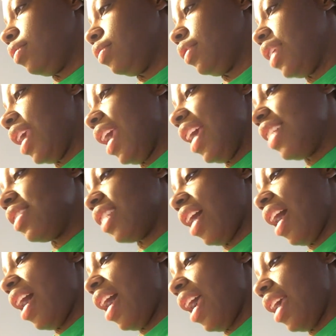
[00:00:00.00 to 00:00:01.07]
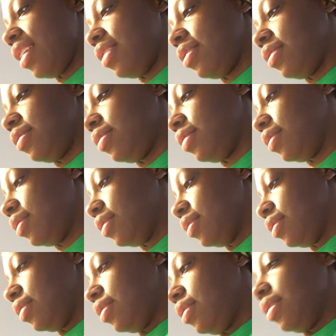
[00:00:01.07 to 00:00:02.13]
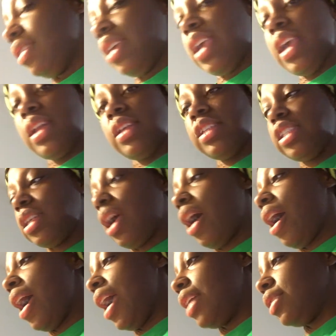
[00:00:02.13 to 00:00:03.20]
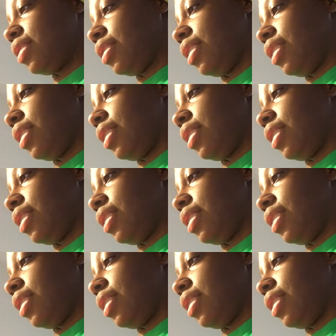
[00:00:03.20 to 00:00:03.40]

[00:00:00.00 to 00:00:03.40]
Yeah, it's hot. It is hot,